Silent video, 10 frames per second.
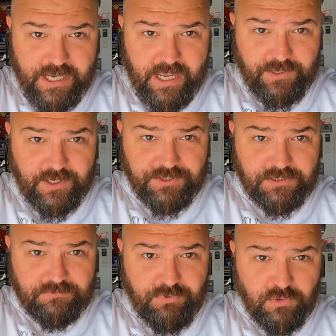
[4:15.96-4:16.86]
is that? You
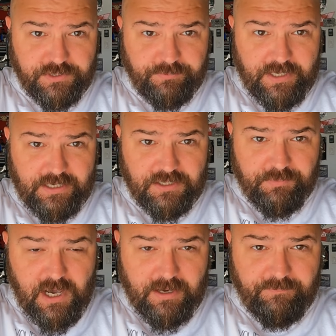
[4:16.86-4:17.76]
actually bolt them into
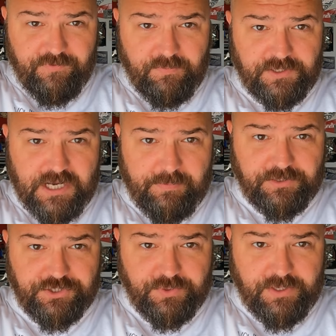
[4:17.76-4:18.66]
the bottom from the
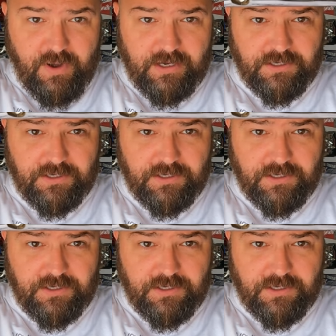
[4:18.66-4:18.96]
top of the tree